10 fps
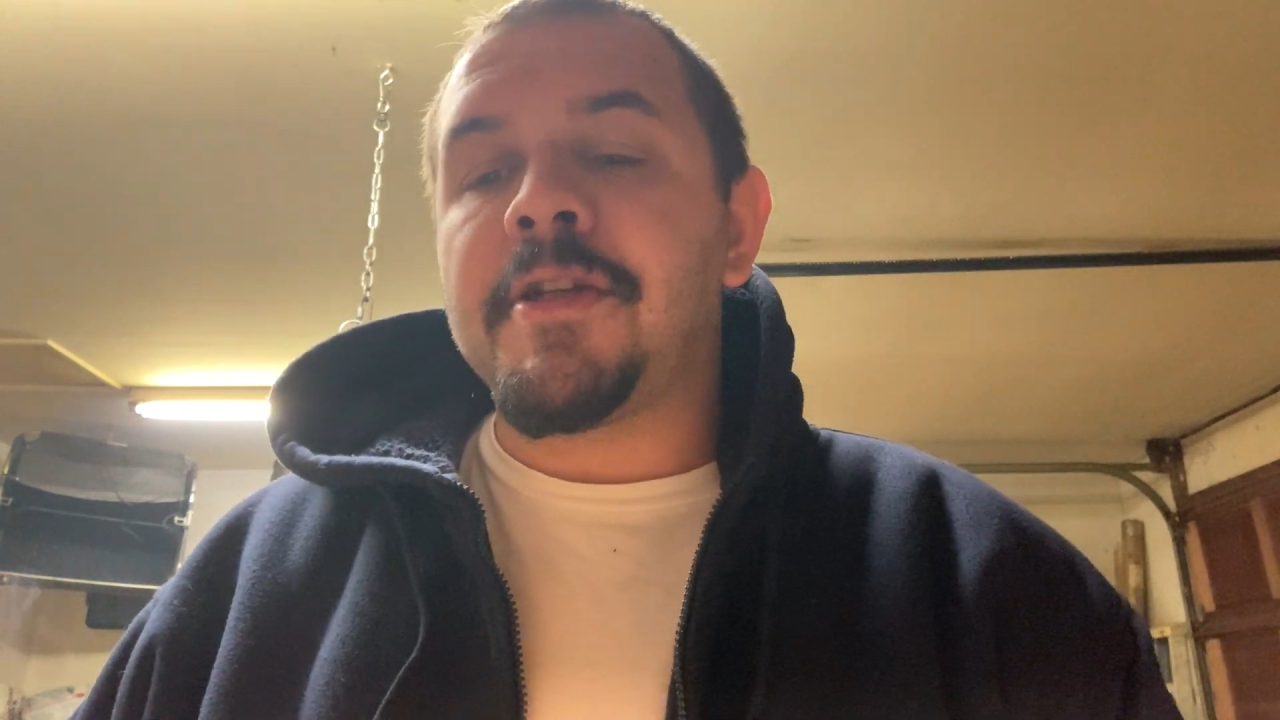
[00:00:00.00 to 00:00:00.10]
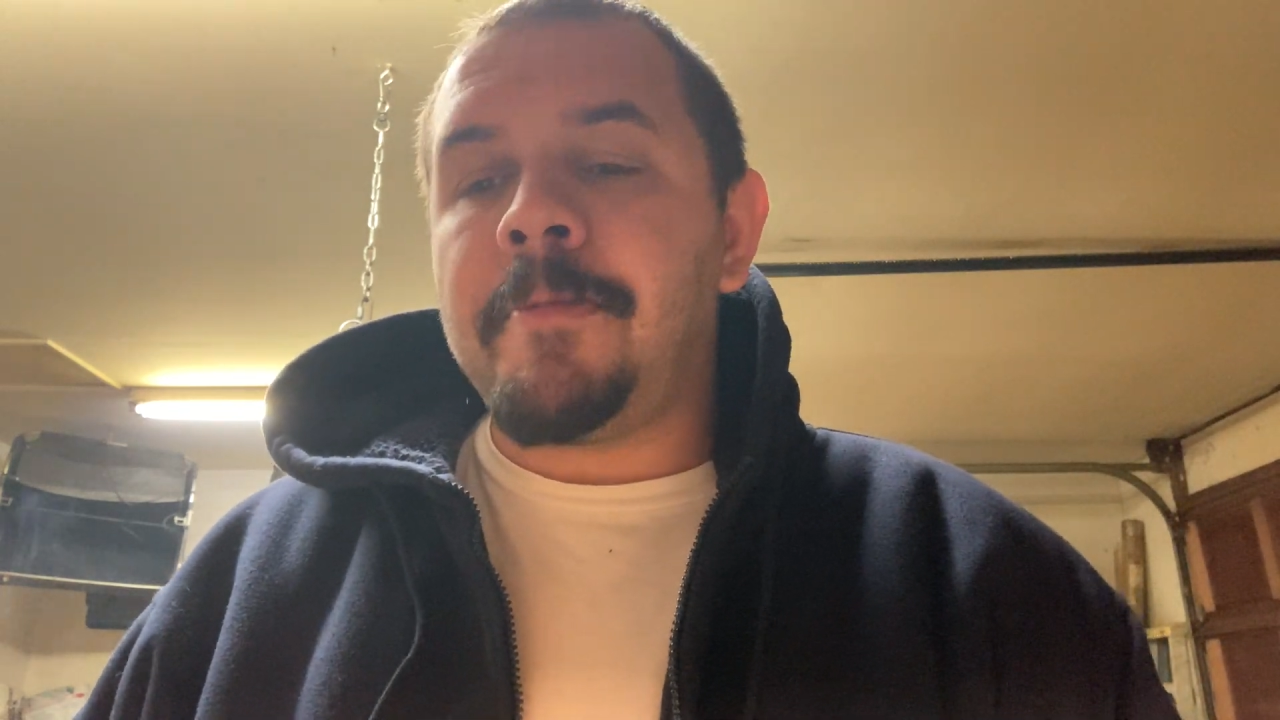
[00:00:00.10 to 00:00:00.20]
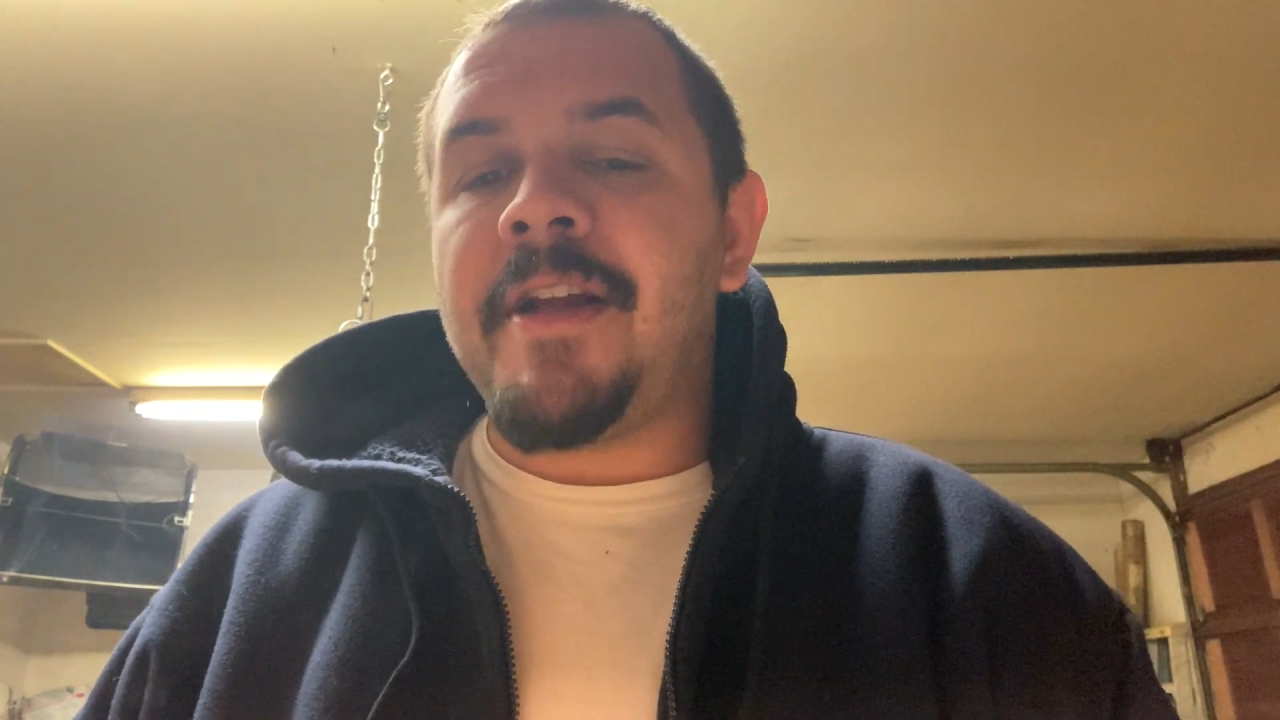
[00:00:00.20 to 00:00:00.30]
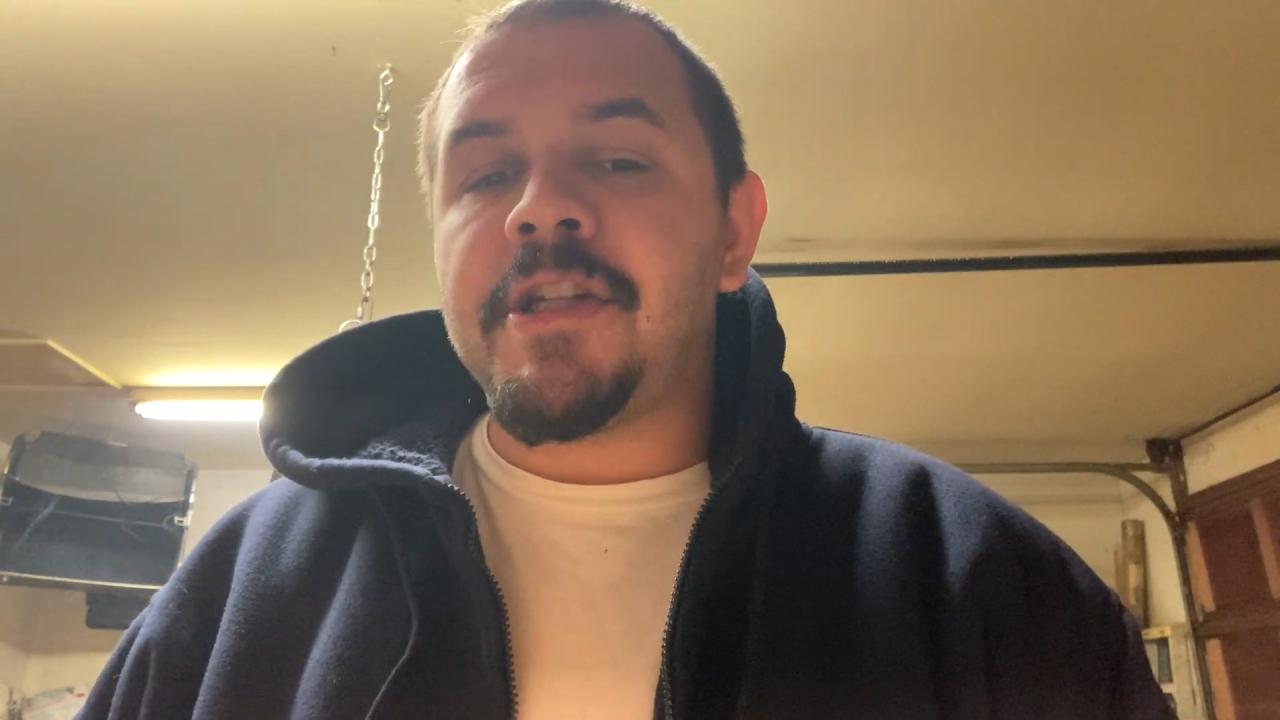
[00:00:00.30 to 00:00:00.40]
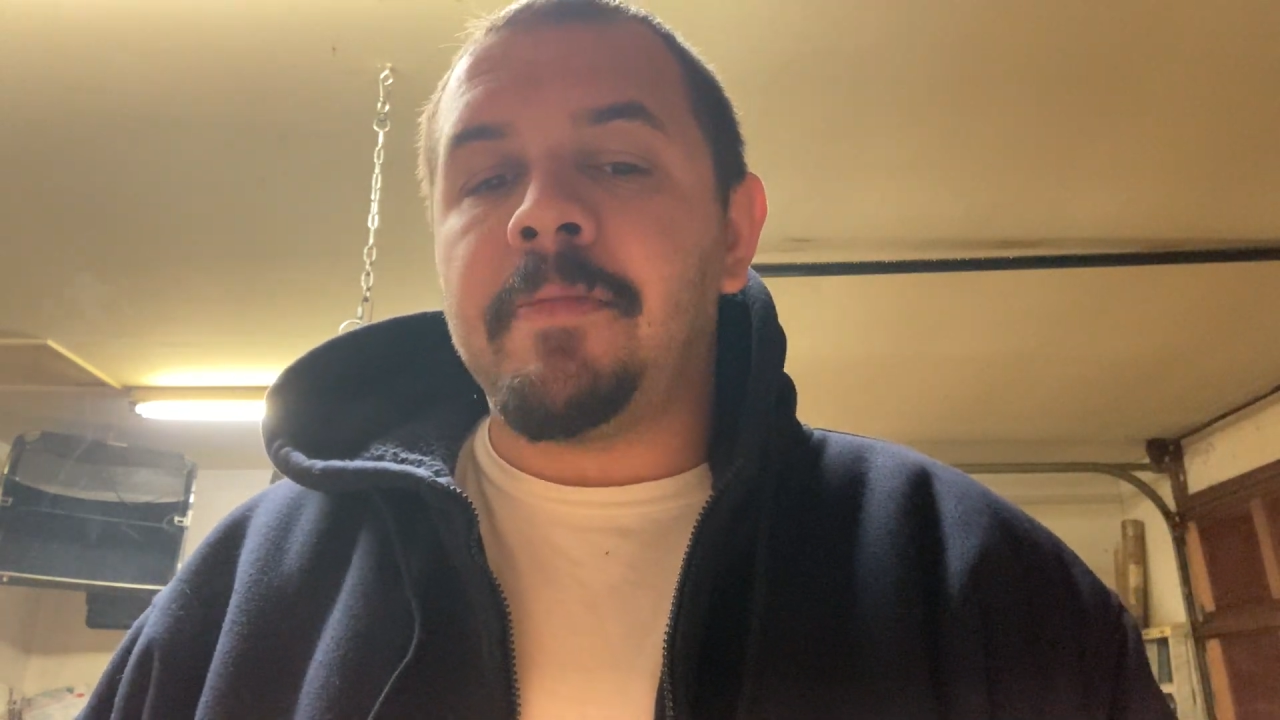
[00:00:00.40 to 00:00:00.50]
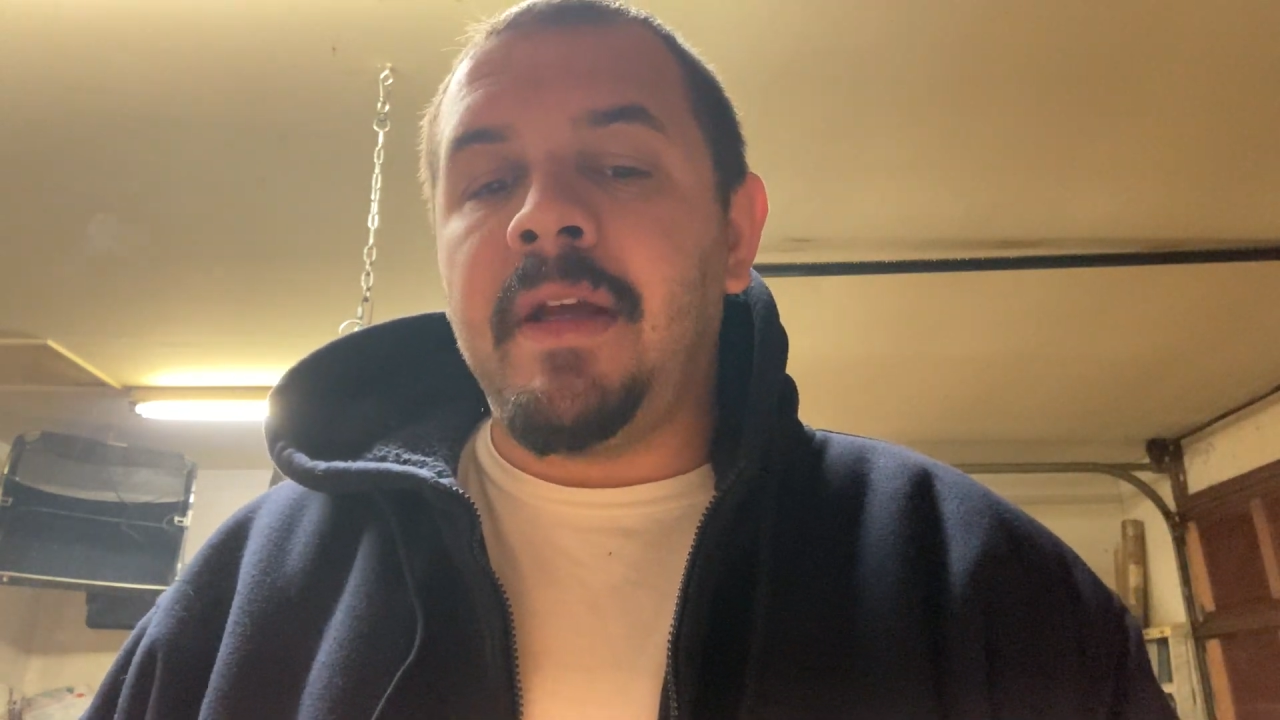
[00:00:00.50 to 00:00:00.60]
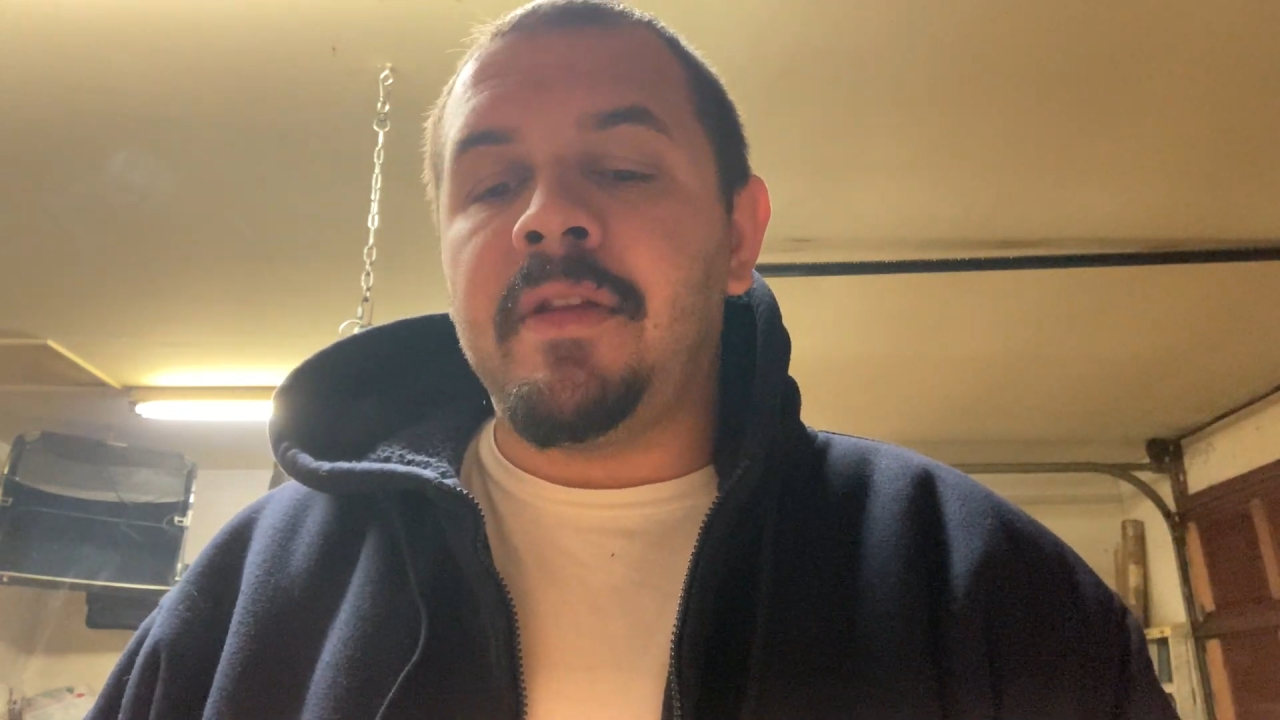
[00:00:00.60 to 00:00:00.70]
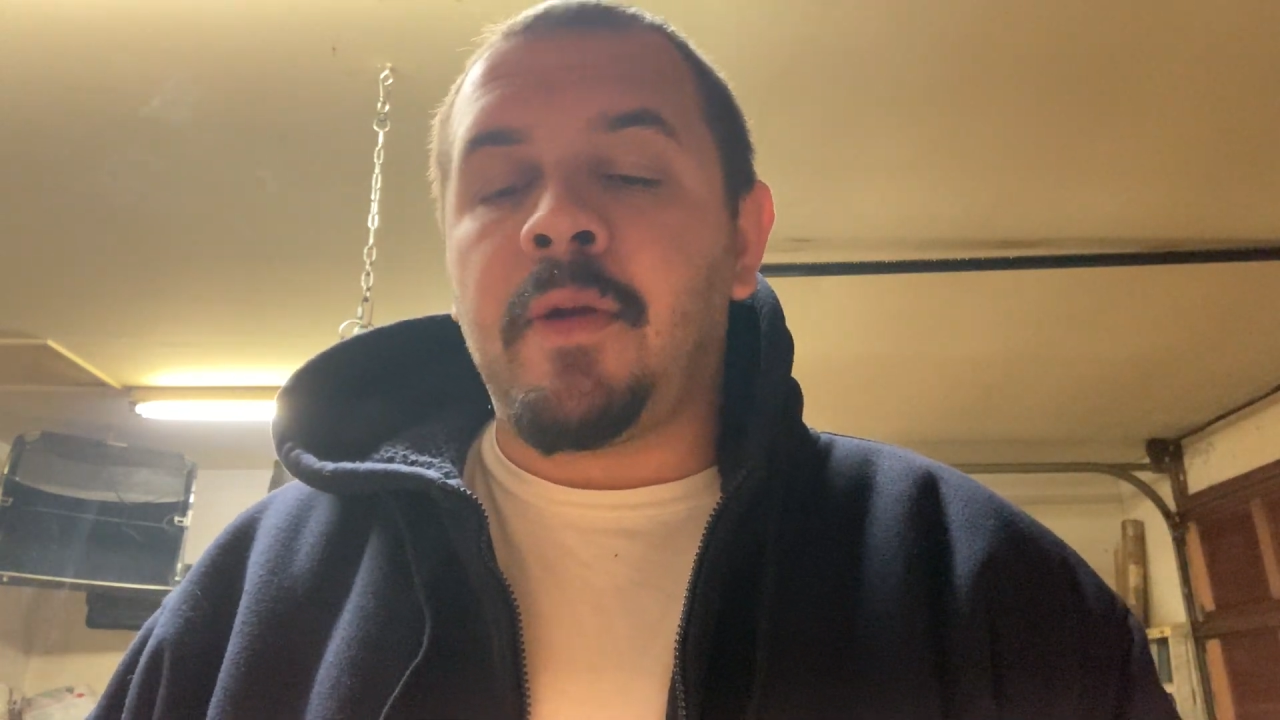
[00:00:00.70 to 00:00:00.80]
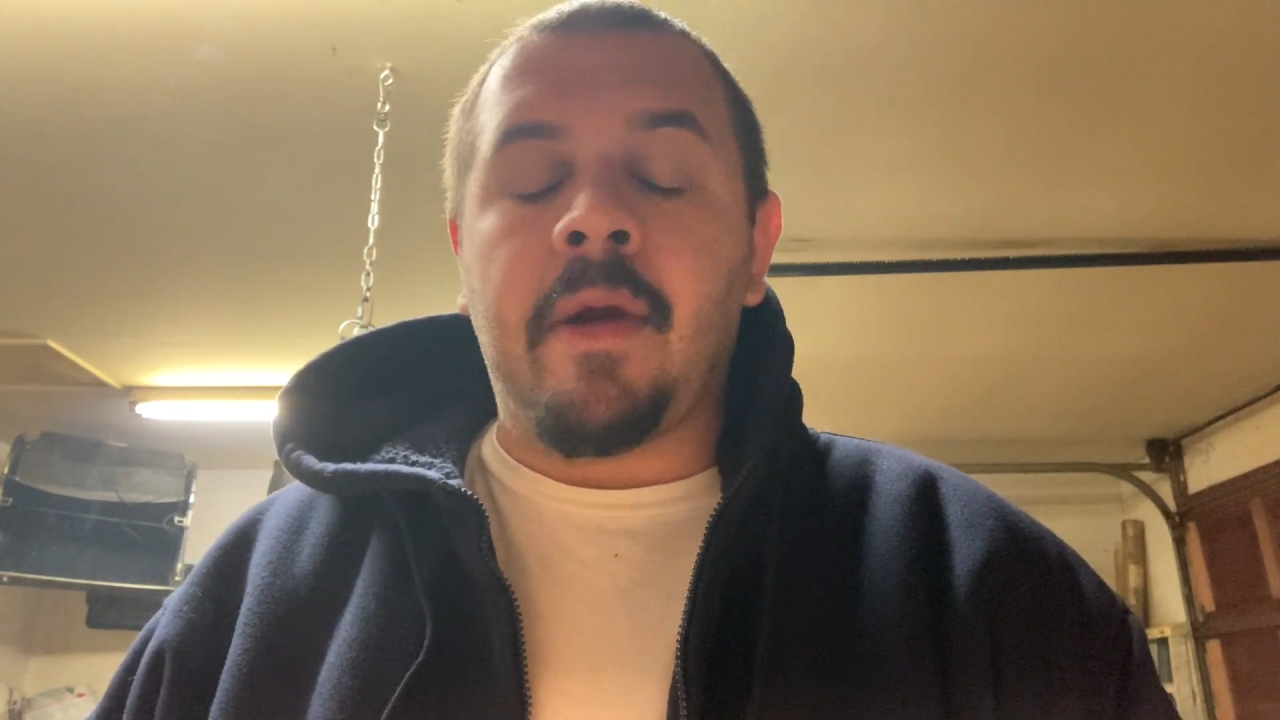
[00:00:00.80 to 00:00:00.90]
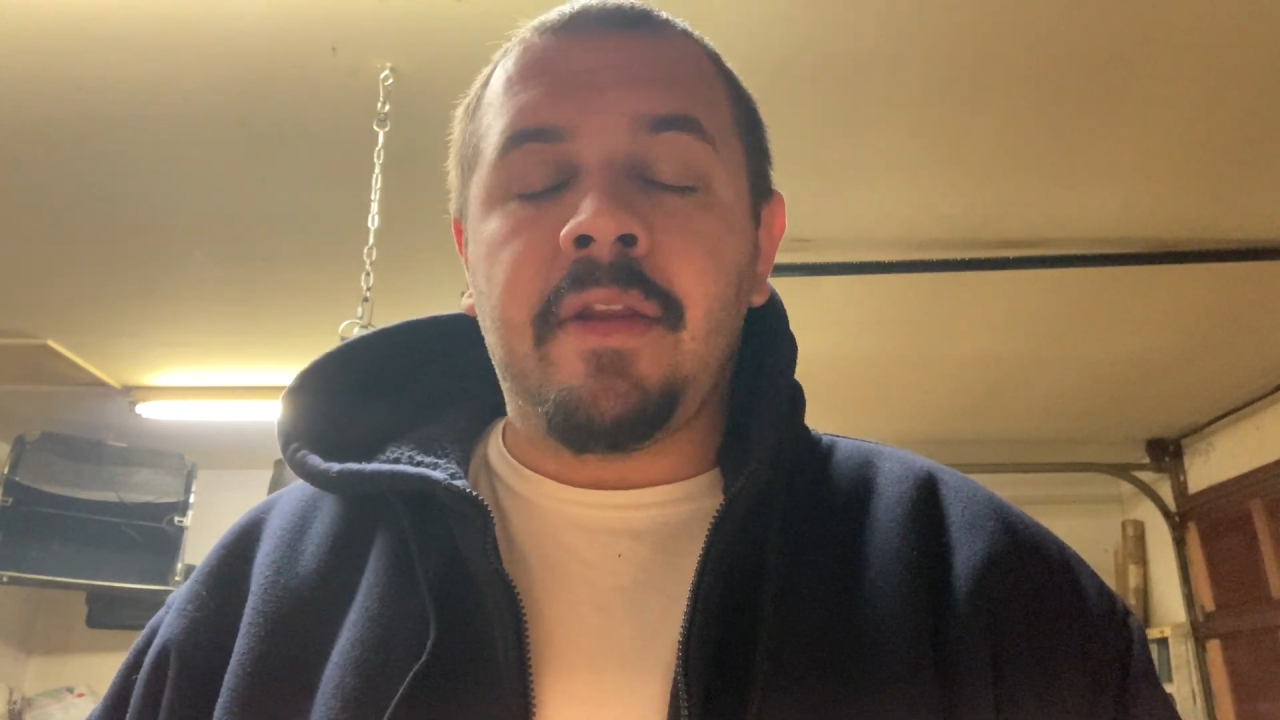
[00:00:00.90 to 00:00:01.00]
Spence
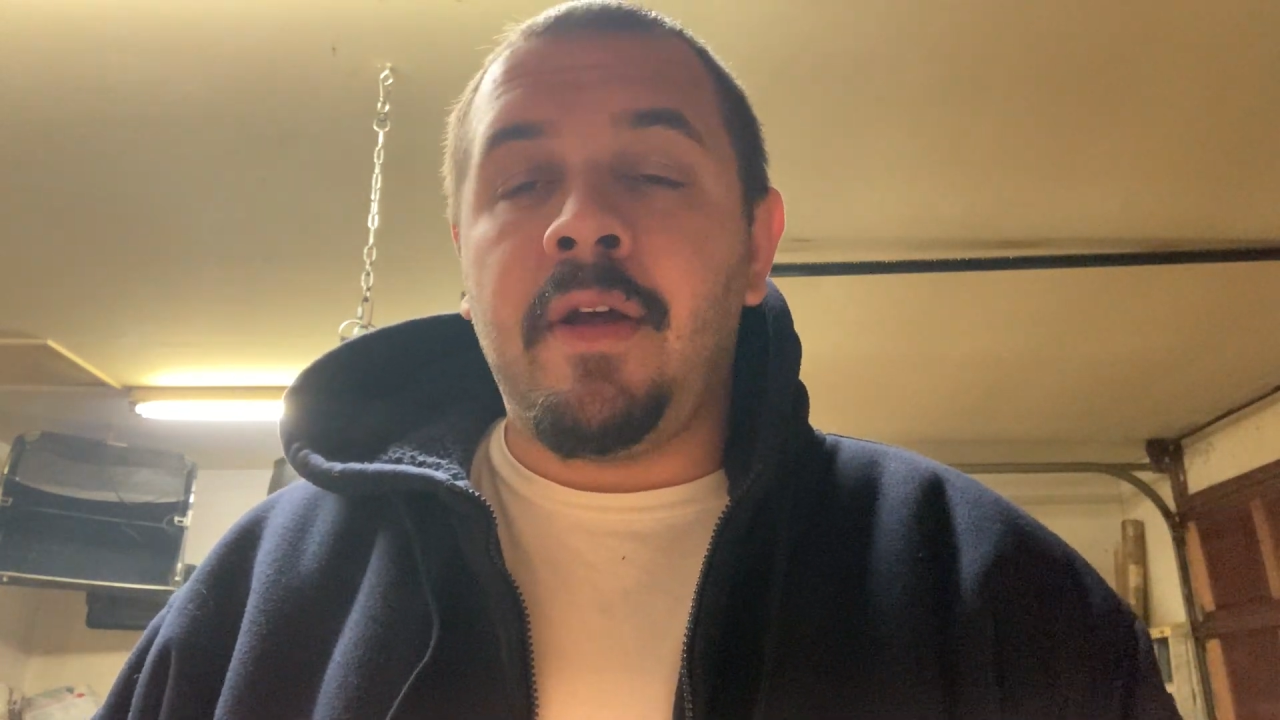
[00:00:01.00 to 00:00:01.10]
meet in the ring,